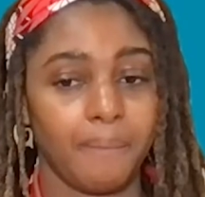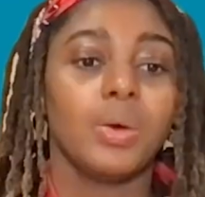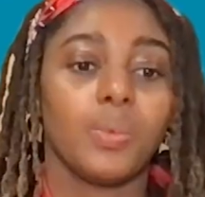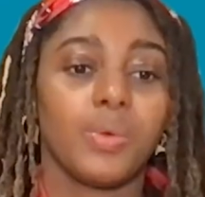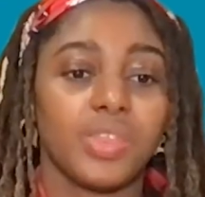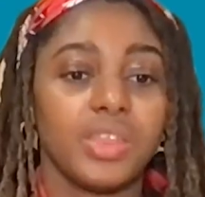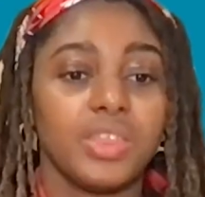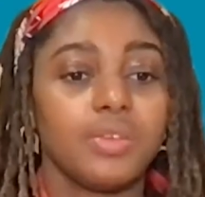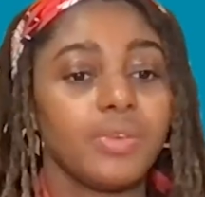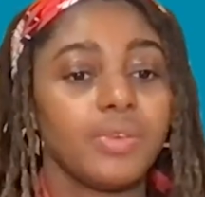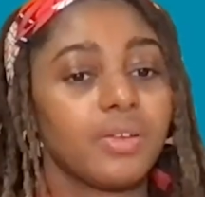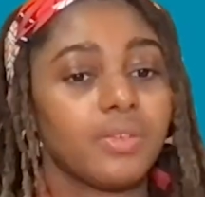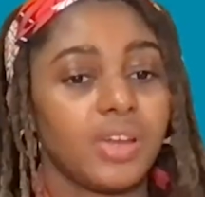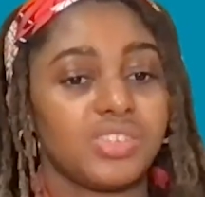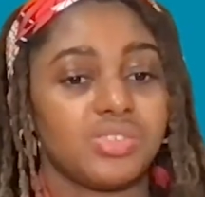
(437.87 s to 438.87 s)
Within the
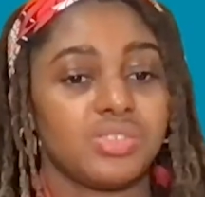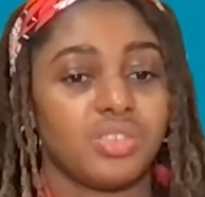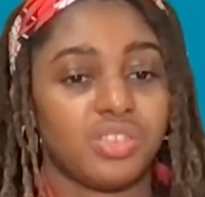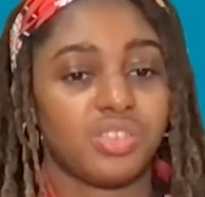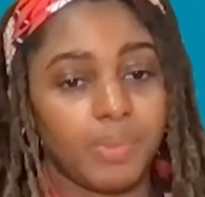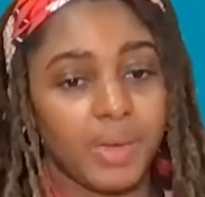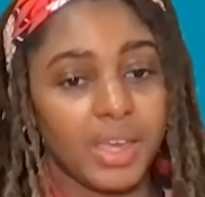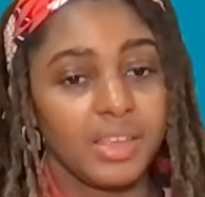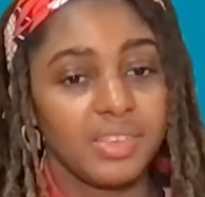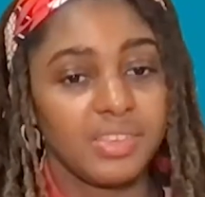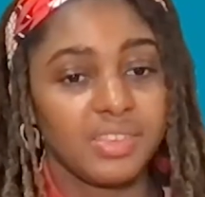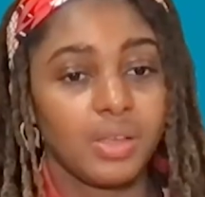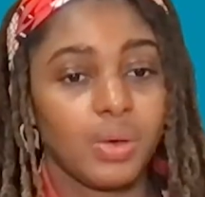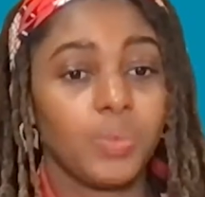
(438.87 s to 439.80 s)
recreational space,